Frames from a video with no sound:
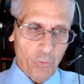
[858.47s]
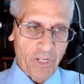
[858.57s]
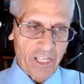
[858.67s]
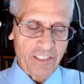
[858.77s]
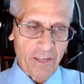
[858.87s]

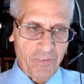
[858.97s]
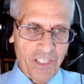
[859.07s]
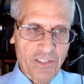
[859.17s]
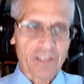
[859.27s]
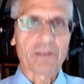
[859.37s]
Put out a
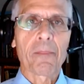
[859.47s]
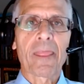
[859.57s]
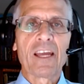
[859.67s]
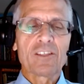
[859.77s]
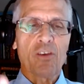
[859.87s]
definition
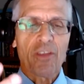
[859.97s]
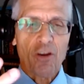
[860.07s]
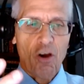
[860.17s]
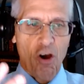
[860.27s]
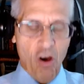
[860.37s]
so
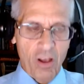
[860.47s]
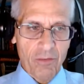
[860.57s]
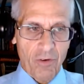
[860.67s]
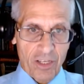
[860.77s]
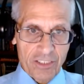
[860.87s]
that
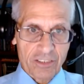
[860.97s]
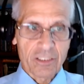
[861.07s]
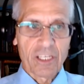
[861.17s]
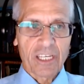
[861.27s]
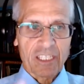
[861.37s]
all of
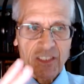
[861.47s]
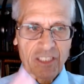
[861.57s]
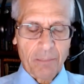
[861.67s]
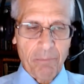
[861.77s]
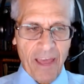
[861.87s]
us can
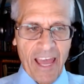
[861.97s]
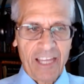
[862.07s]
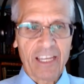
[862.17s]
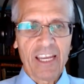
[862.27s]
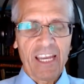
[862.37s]
sit
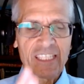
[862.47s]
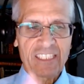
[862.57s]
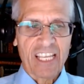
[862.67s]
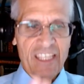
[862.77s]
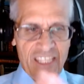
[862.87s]
back
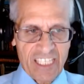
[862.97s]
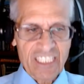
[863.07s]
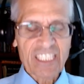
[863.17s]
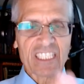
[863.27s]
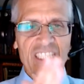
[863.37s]
and say,
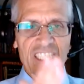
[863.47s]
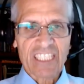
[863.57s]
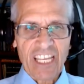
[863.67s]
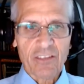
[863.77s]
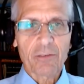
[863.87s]
this is the
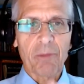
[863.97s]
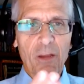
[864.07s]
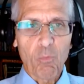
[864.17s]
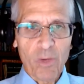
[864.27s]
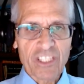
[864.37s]
standard
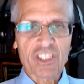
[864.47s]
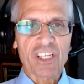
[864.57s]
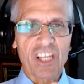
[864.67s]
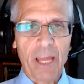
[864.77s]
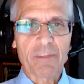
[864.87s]
by
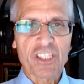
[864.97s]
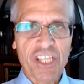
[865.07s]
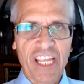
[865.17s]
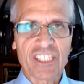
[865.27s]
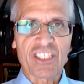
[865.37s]
which climate
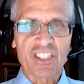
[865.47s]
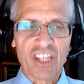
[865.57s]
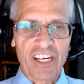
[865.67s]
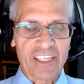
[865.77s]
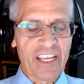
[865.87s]
change
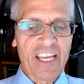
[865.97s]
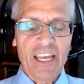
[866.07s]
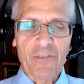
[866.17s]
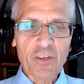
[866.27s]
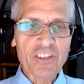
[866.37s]
is done.
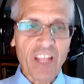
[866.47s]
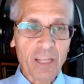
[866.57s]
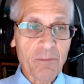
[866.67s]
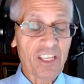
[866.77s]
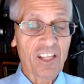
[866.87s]
If you're
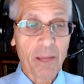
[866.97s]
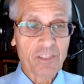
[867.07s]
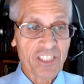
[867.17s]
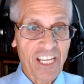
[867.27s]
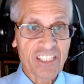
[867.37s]
telling me
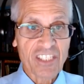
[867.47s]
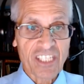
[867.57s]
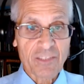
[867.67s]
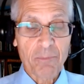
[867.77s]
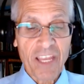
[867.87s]
climate
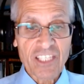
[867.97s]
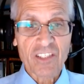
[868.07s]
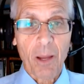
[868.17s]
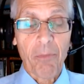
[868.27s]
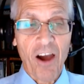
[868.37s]
change is
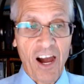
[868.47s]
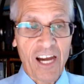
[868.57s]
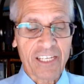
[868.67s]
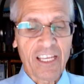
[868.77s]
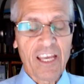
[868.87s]
based
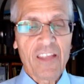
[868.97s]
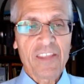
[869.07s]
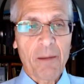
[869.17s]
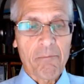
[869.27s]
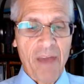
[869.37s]
upon
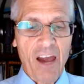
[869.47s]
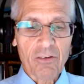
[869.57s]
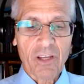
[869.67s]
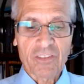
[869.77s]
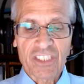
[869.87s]
the
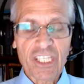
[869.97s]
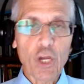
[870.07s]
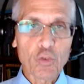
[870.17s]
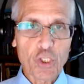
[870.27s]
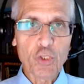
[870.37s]
amount of
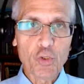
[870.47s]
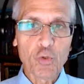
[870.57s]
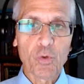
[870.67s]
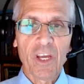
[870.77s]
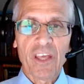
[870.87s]

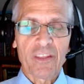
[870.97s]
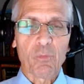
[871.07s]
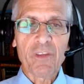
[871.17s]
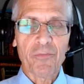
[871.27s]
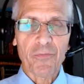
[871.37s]
CO2
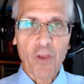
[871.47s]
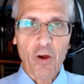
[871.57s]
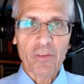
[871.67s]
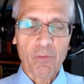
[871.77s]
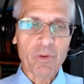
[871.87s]
that we
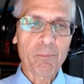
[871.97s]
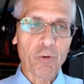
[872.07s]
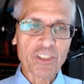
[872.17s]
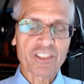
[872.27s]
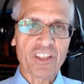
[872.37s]
flow, that we
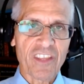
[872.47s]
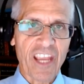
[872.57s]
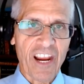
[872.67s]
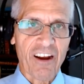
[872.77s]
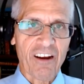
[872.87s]
push into
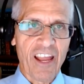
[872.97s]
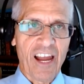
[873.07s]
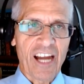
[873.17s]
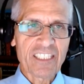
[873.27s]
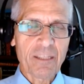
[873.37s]
the air,
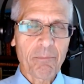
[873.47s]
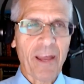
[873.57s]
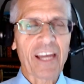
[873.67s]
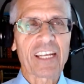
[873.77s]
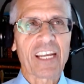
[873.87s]
I
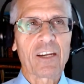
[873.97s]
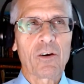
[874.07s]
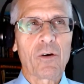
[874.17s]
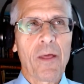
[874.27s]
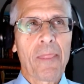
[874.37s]
sit back and I
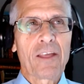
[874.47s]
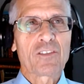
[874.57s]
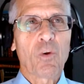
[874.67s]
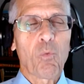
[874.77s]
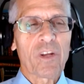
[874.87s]
go,
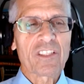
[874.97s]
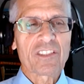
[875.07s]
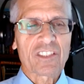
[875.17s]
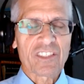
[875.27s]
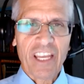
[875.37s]
so what
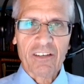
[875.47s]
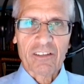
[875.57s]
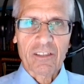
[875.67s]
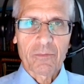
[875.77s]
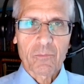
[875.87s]
is the
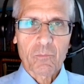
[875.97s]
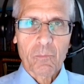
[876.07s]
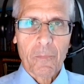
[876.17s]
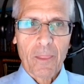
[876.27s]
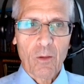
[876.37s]
standard?
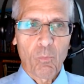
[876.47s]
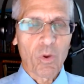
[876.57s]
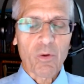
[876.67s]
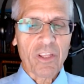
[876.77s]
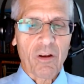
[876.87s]

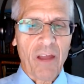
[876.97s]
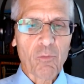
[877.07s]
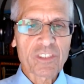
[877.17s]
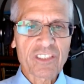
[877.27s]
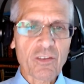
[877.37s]
What you know,
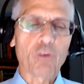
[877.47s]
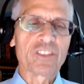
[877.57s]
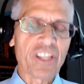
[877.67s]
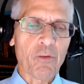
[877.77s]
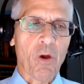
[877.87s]
everyone says,
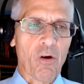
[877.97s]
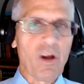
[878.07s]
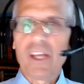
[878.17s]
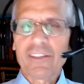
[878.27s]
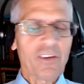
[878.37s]
"Oh,
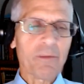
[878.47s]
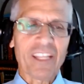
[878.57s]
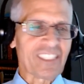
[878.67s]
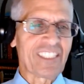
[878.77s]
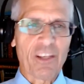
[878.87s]
zero. Don't
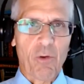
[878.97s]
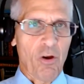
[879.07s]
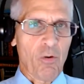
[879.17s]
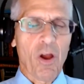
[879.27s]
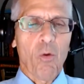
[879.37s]
give me that
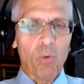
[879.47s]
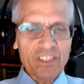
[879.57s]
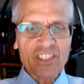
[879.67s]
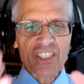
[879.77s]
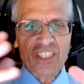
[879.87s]
zero.
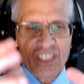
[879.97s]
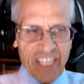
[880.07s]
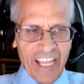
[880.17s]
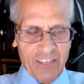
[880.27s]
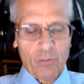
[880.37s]
What's the
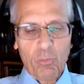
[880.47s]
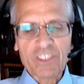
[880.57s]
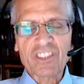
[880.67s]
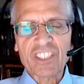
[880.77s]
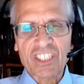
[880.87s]
standard?
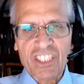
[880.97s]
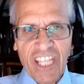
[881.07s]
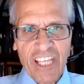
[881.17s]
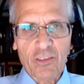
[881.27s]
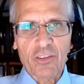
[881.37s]
What's the
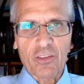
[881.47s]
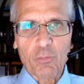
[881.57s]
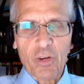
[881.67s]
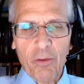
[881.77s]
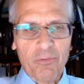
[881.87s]
standard
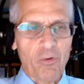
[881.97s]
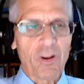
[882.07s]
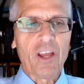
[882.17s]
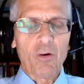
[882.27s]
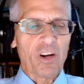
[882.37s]
that we're hoping
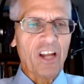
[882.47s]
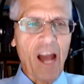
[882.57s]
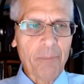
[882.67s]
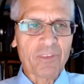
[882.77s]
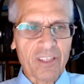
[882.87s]
for?" Well,
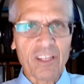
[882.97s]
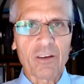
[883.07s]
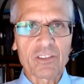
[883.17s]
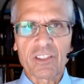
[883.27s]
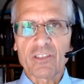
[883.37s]
COP,
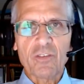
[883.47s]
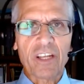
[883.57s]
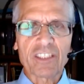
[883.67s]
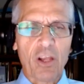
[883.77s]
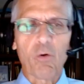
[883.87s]
you know, is, is
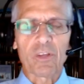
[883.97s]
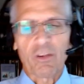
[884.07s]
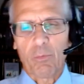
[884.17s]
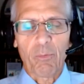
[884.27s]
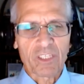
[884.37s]
trying to say, "Oh,
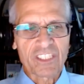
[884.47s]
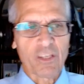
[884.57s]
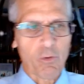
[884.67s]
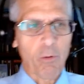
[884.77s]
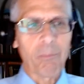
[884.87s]
you know, we want
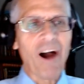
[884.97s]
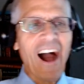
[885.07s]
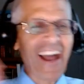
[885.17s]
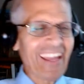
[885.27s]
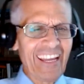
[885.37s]
zero
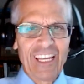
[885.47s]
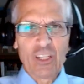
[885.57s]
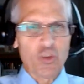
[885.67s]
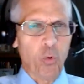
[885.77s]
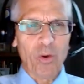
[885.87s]
by
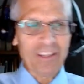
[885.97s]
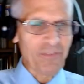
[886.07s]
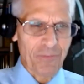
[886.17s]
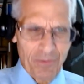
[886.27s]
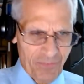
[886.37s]

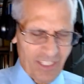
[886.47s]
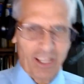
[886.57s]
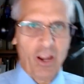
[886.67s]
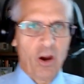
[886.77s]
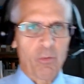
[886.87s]

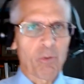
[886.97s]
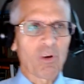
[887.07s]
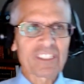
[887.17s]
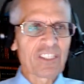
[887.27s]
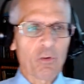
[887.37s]
2050, or we
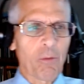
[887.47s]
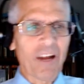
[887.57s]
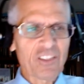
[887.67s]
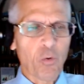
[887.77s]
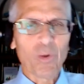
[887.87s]
want
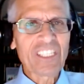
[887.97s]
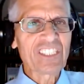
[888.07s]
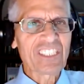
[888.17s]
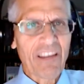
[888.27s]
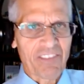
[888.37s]
zero by
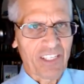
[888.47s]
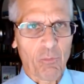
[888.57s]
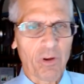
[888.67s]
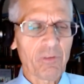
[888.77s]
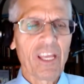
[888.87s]

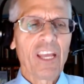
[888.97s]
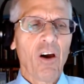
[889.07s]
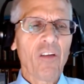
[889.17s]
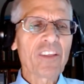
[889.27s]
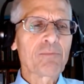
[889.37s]
2070." One,
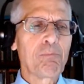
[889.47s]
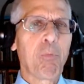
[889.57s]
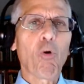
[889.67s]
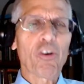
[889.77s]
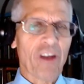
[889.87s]
all this
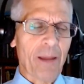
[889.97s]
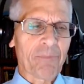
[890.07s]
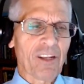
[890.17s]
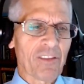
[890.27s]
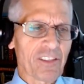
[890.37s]

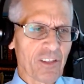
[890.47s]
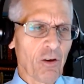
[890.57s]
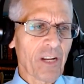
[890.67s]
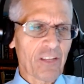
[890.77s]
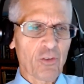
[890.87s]
bullcrap, you know, that they're
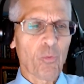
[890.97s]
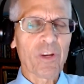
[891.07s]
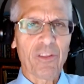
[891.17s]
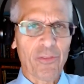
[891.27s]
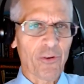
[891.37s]
going out
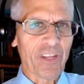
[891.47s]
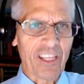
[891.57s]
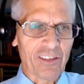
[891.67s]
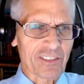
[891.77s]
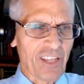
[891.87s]
20 and
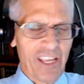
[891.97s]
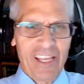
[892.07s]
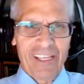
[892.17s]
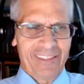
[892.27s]
30 years.